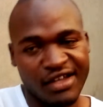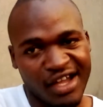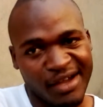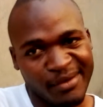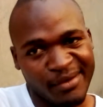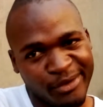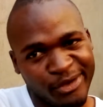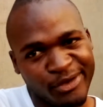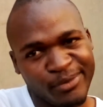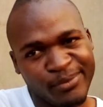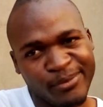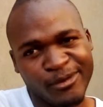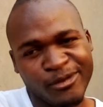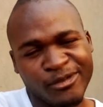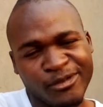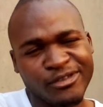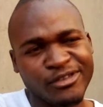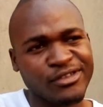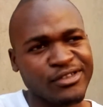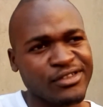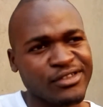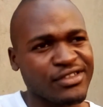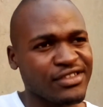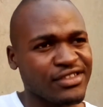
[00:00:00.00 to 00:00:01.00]
I'm
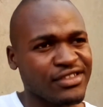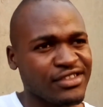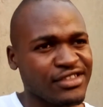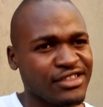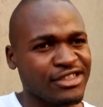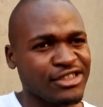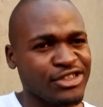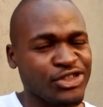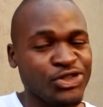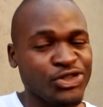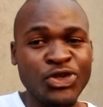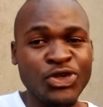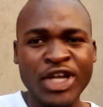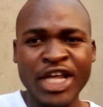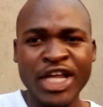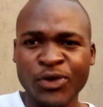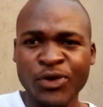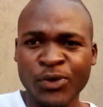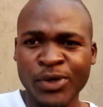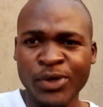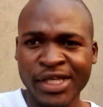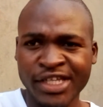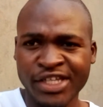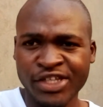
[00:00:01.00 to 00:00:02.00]
almost, should I
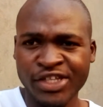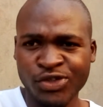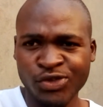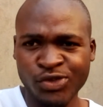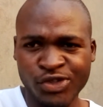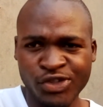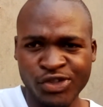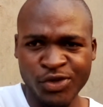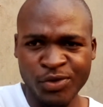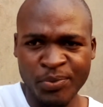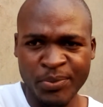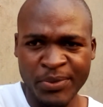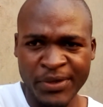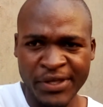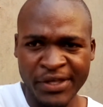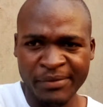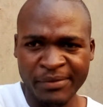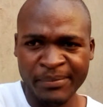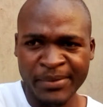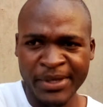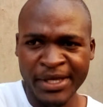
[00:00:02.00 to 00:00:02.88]
quit YouTubing,